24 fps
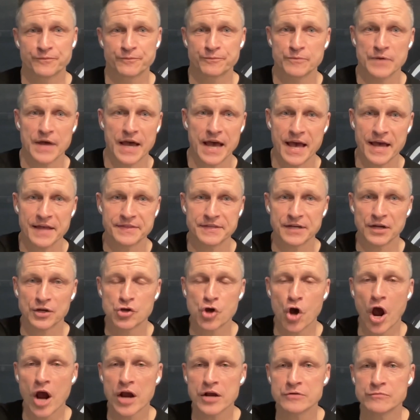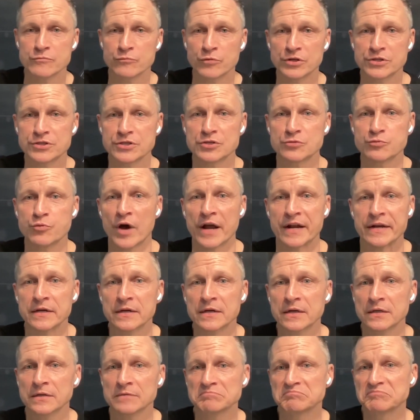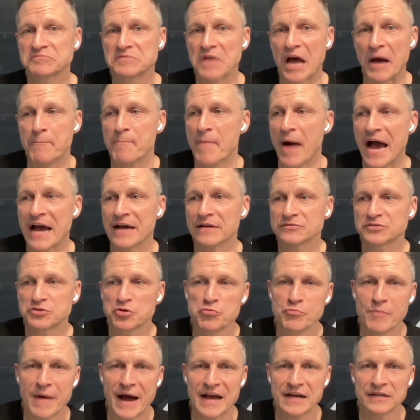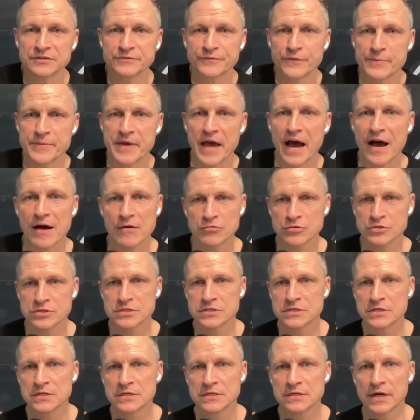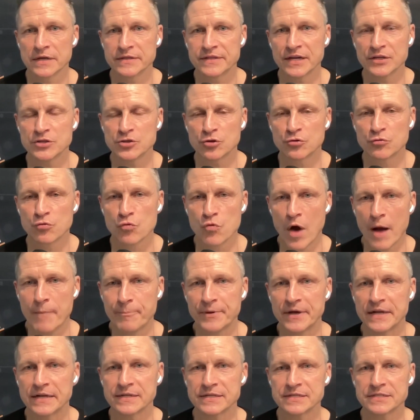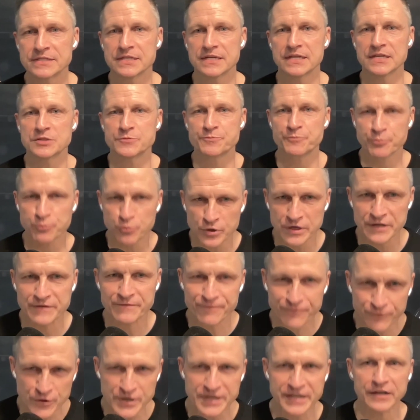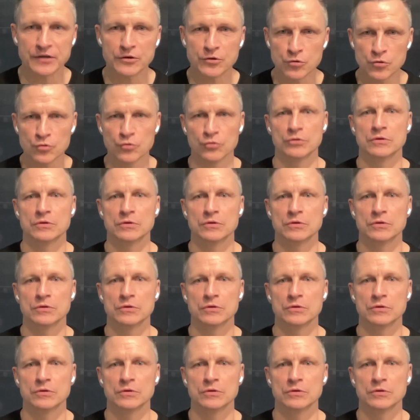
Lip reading: at the Garden, which is what, a mile, 2 miles from your house that you grew up in, is pretty freaking cool.